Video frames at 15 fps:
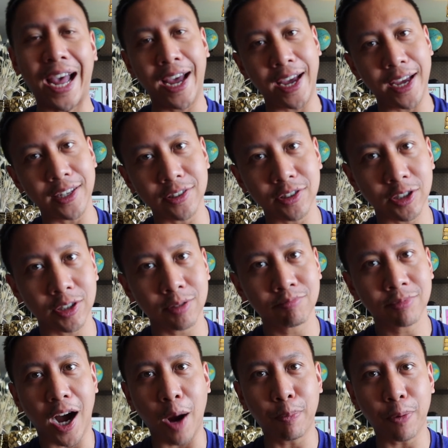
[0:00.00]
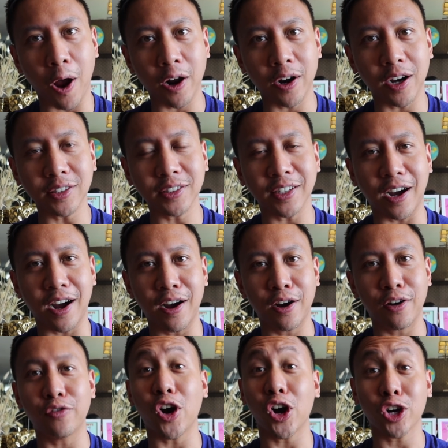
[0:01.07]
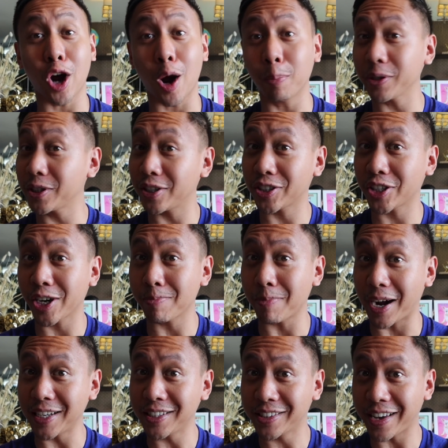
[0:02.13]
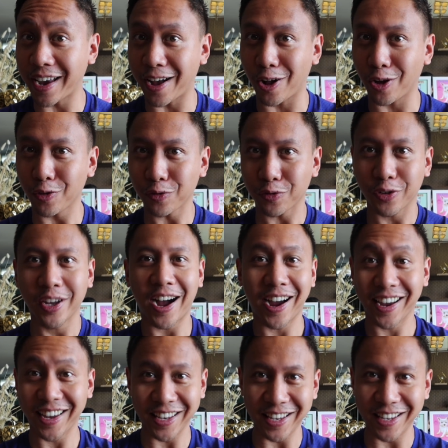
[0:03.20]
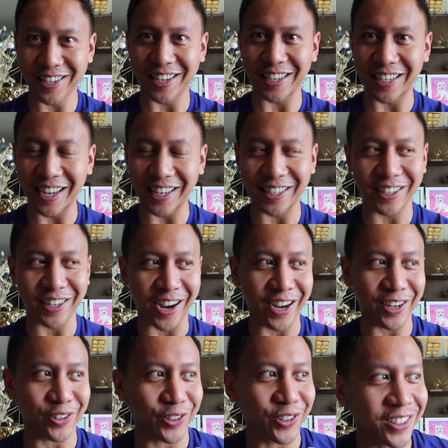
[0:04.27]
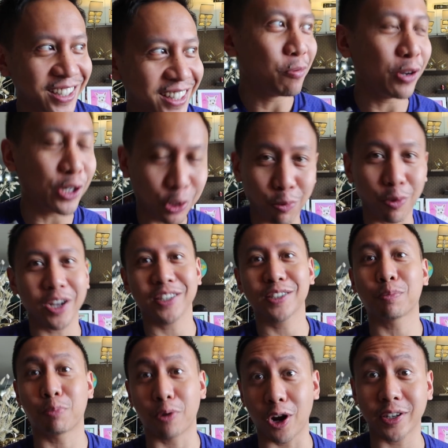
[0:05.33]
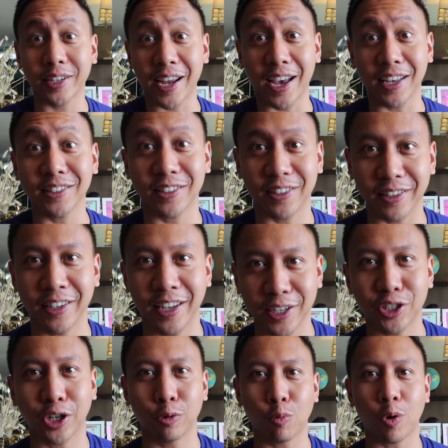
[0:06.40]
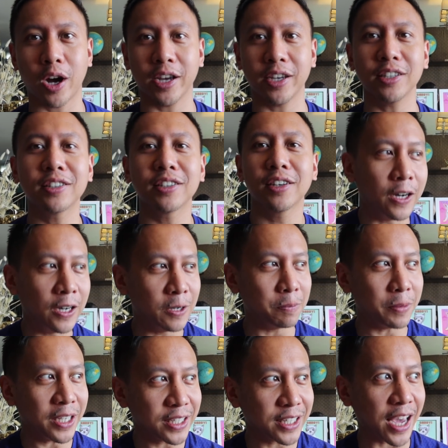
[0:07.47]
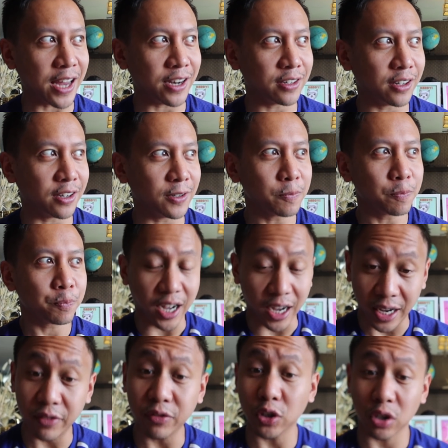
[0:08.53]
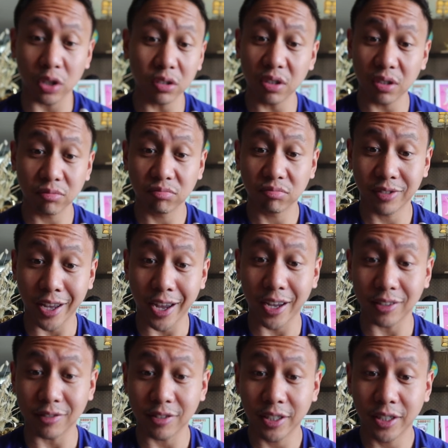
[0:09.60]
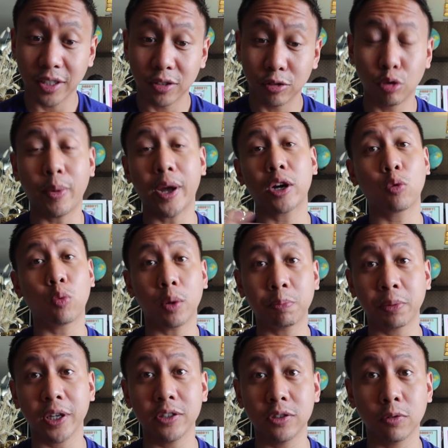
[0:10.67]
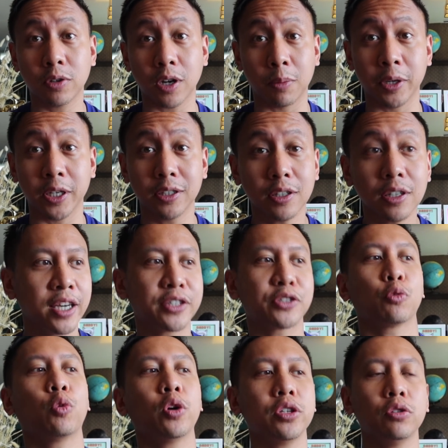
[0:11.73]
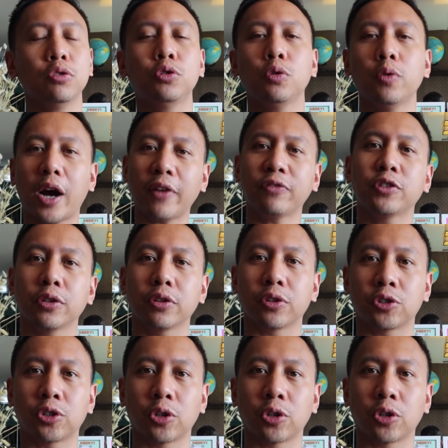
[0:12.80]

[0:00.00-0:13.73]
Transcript: As a product of a competition myself, i.e. Canadian Idol, which was broadcast nationwide in Canada, I've learned that no matter what place you come in, it's what you do after the